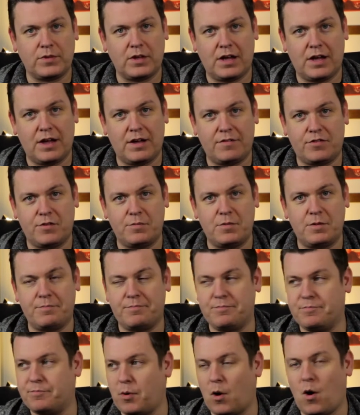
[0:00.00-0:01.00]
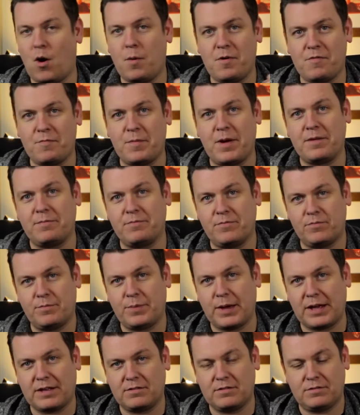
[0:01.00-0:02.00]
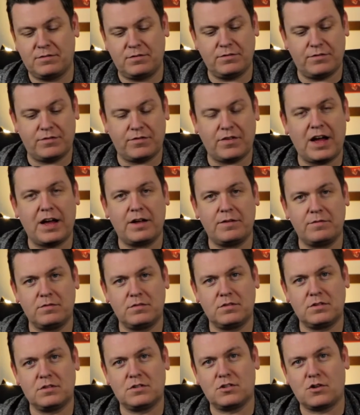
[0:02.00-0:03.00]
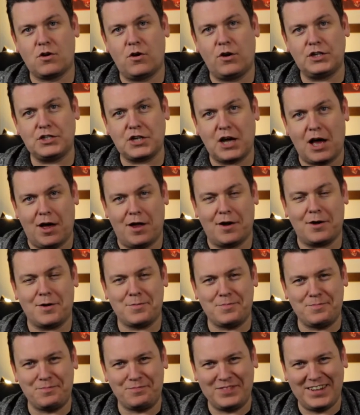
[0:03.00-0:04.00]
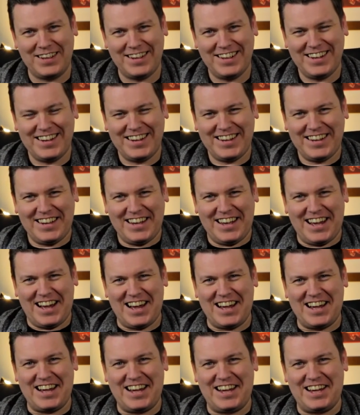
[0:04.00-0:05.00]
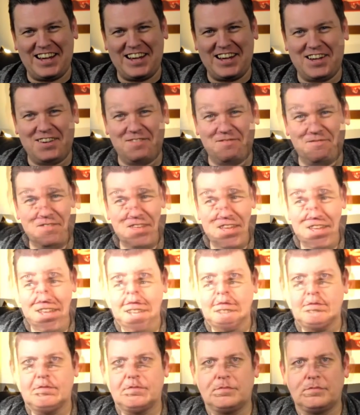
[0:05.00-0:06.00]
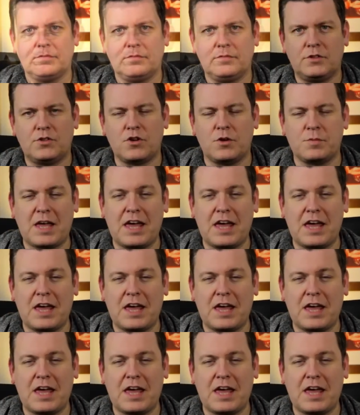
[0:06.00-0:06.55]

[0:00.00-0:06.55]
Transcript: uh, from the bottom of my big fat Scottish heart. um, So I'm